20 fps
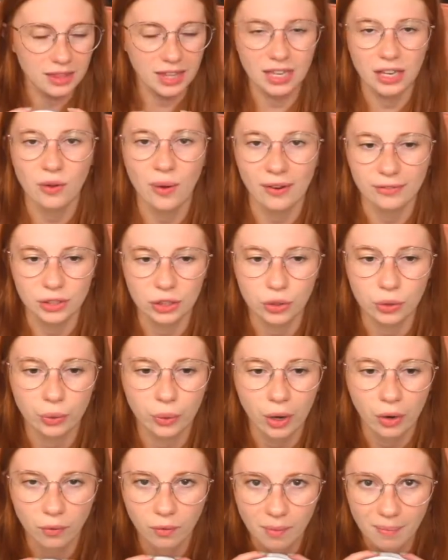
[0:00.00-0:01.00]
you have to
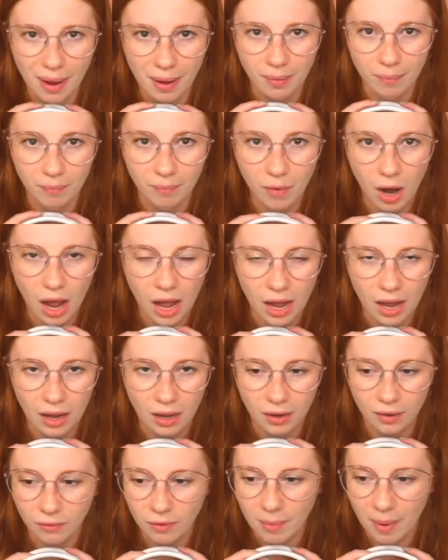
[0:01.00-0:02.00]

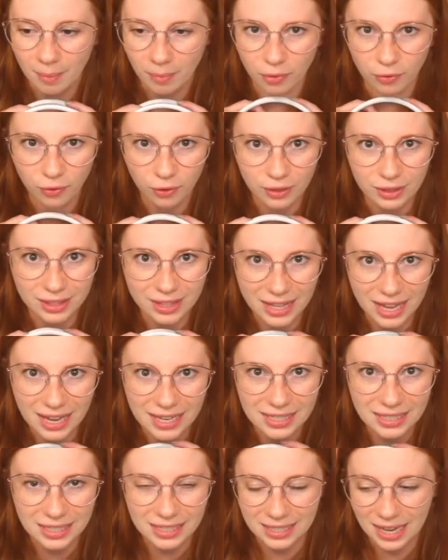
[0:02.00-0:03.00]
remember for
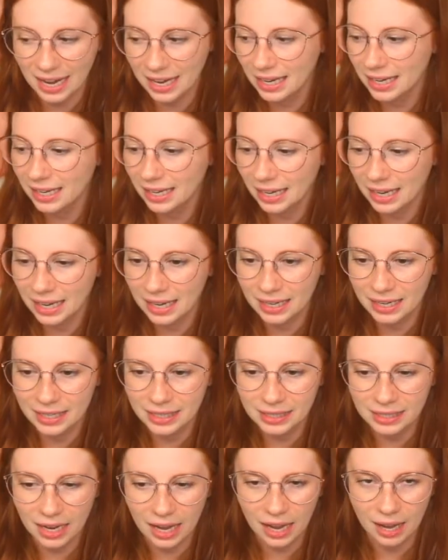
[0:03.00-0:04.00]
this is that it
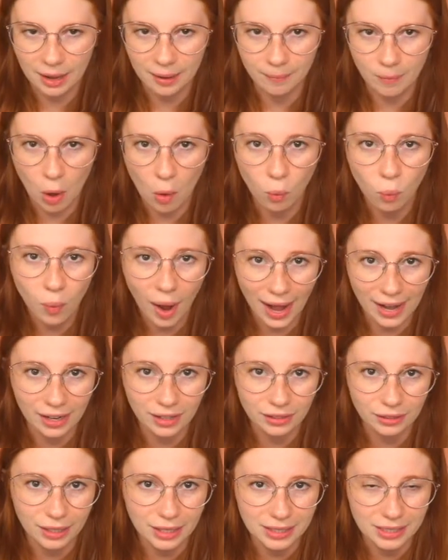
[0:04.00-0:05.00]
is
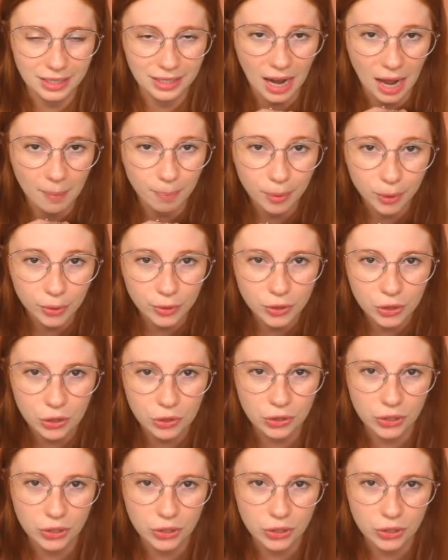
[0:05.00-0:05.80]
wireless and not Bluetooth,